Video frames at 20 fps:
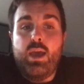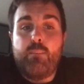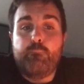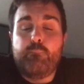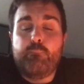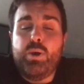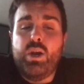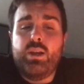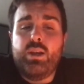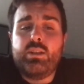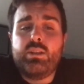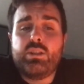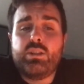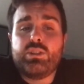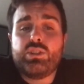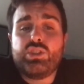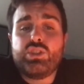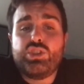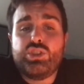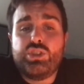Pertinent
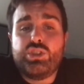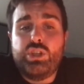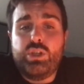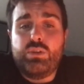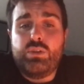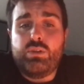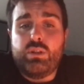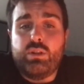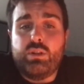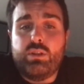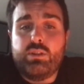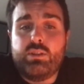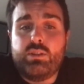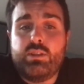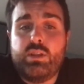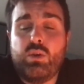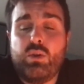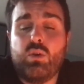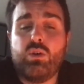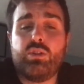to students,
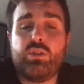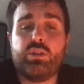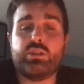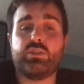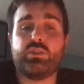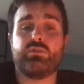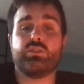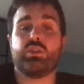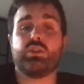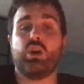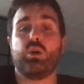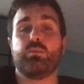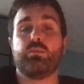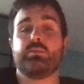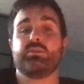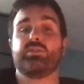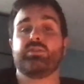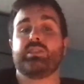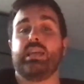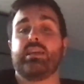the authors of
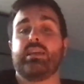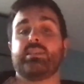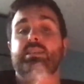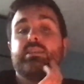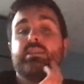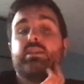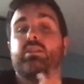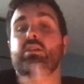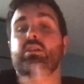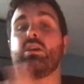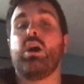SCoPEd have stated that the